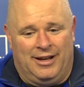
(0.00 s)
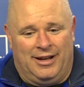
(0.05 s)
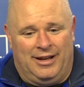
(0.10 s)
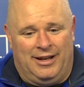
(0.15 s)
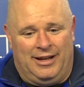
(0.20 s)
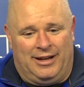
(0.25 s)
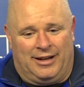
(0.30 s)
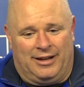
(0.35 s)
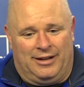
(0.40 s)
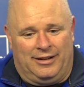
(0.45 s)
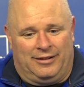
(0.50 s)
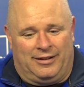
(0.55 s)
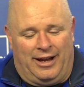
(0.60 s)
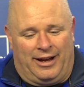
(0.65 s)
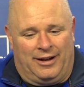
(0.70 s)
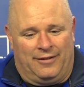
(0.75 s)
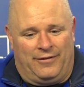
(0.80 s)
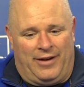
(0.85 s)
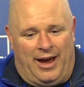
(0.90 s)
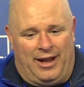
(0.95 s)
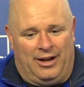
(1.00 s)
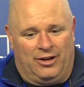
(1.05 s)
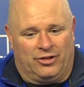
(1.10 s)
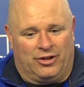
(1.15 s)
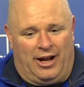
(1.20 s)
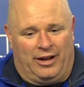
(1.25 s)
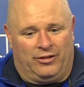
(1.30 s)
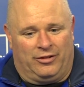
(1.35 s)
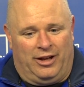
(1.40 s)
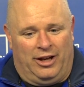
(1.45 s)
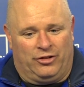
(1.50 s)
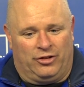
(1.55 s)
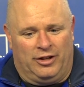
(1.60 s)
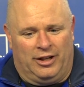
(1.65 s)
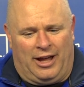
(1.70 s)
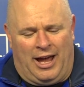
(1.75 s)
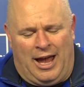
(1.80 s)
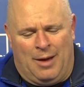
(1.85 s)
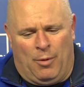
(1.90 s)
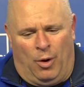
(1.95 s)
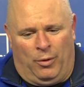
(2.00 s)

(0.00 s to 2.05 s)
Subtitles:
he can take advantage in isolation. The game